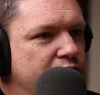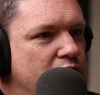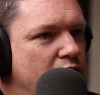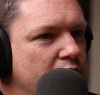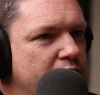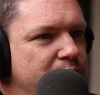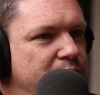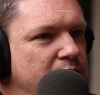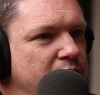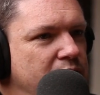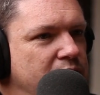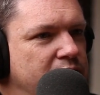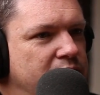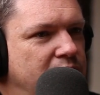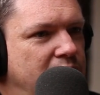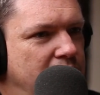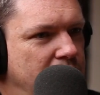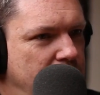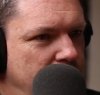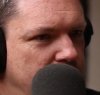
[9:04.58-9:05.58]
of gone
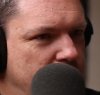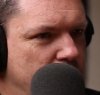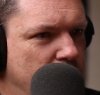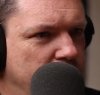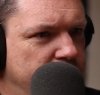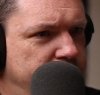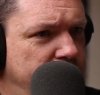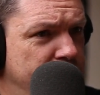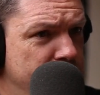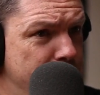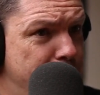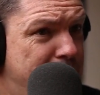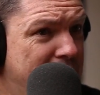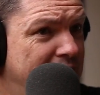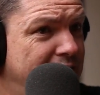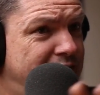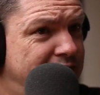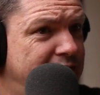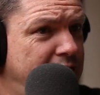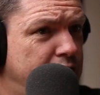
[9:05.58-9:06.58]
across in the
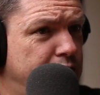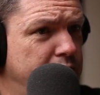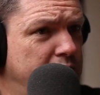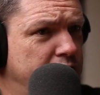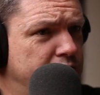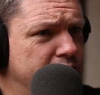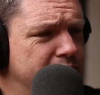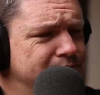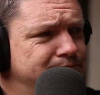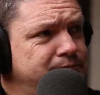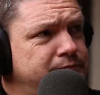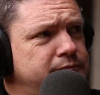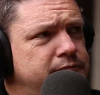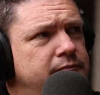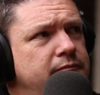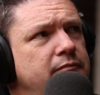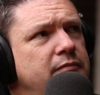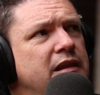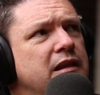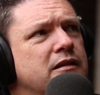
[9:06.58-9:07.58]
base set region,
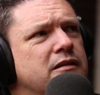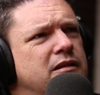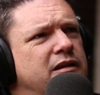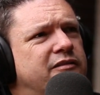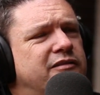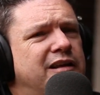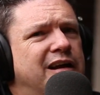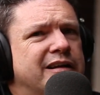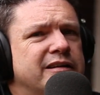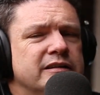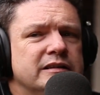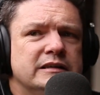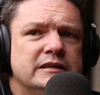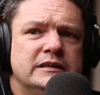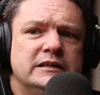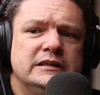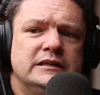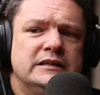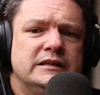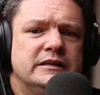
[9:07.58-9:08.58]
it's like
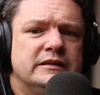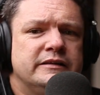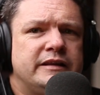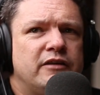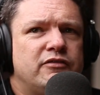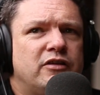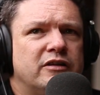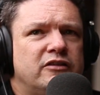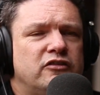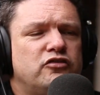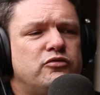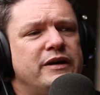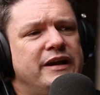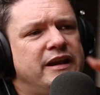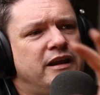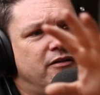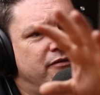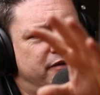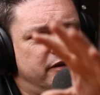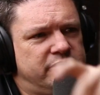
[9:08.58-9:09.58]
they've got
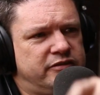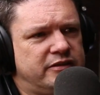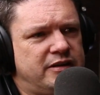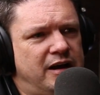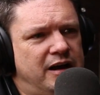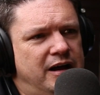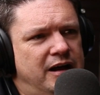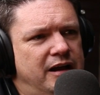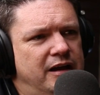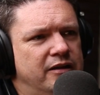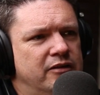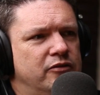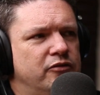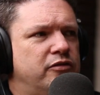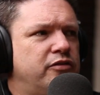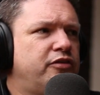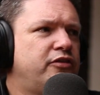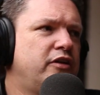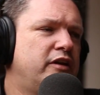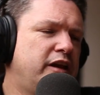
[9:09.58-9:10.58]
20 of this guy,
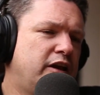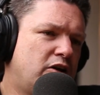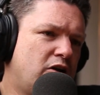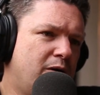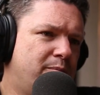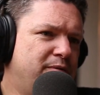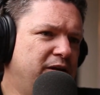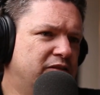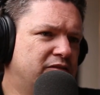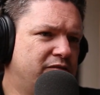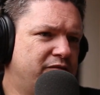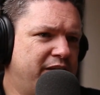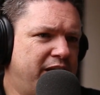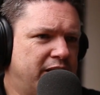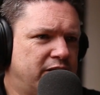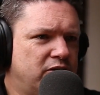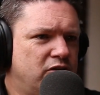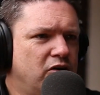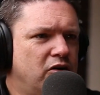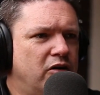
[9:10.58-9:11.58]
30 copies of
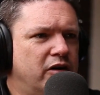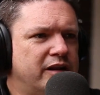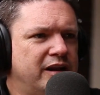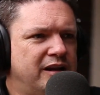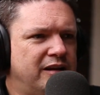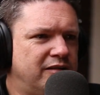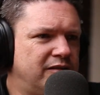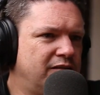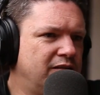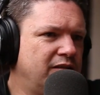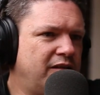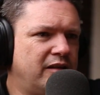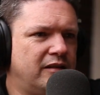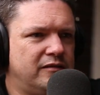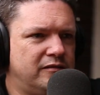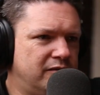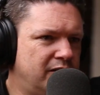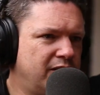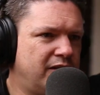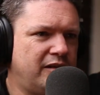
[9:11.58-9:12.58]
that card, and
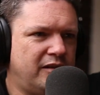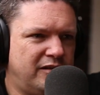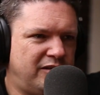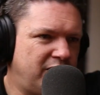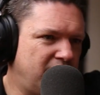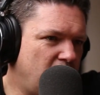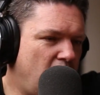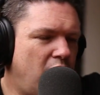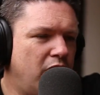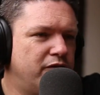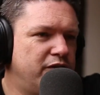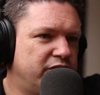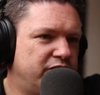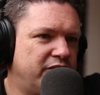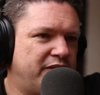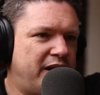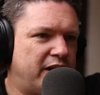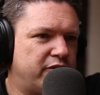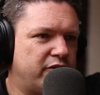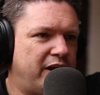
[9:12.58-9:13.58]
it hovers
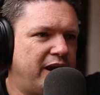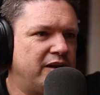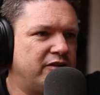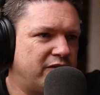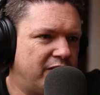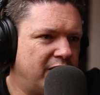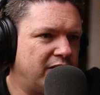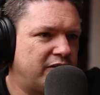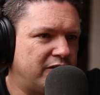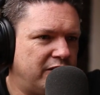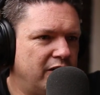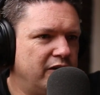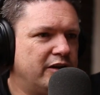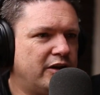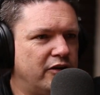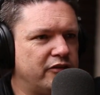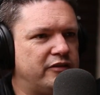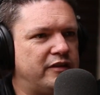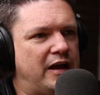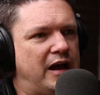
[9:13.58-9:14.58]
in that range, and then it slowly
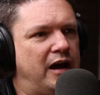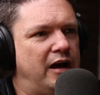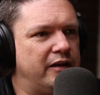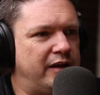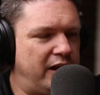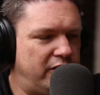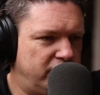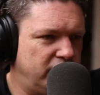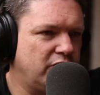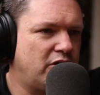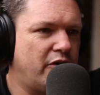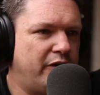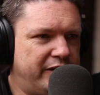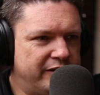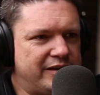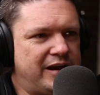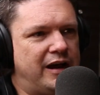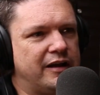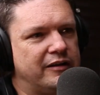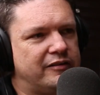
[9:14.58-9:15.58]
goes down. As you're going
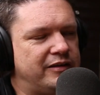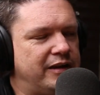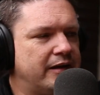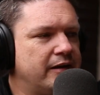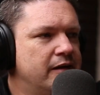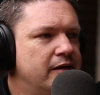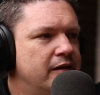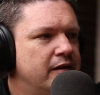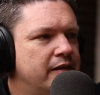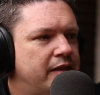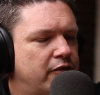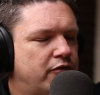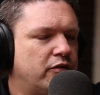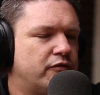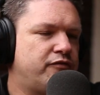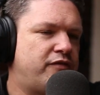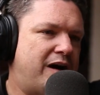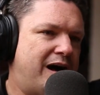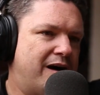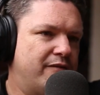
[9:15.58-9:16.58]
down, it's like they've got
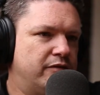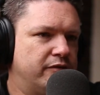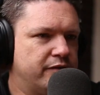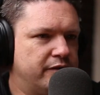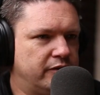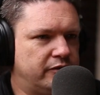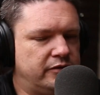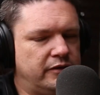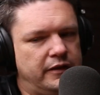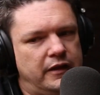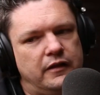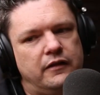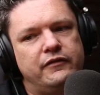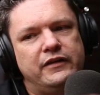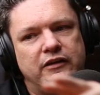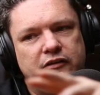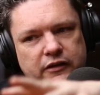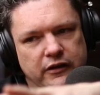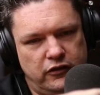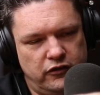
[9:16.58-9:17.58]
5 of this, and then
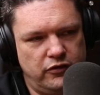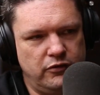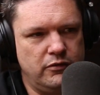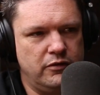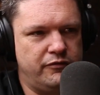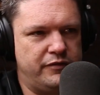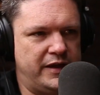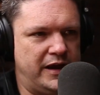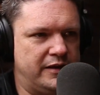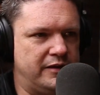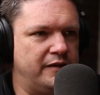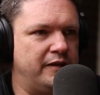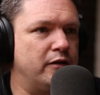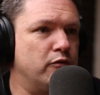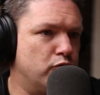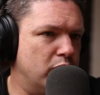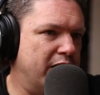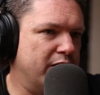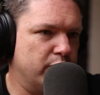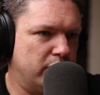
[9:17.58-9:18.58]
eventually 2 of that, and
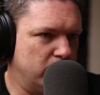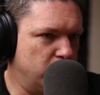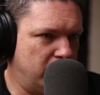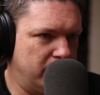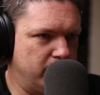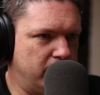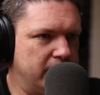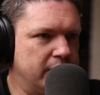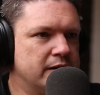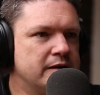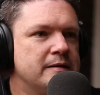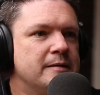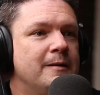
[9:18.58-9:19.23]
then 1.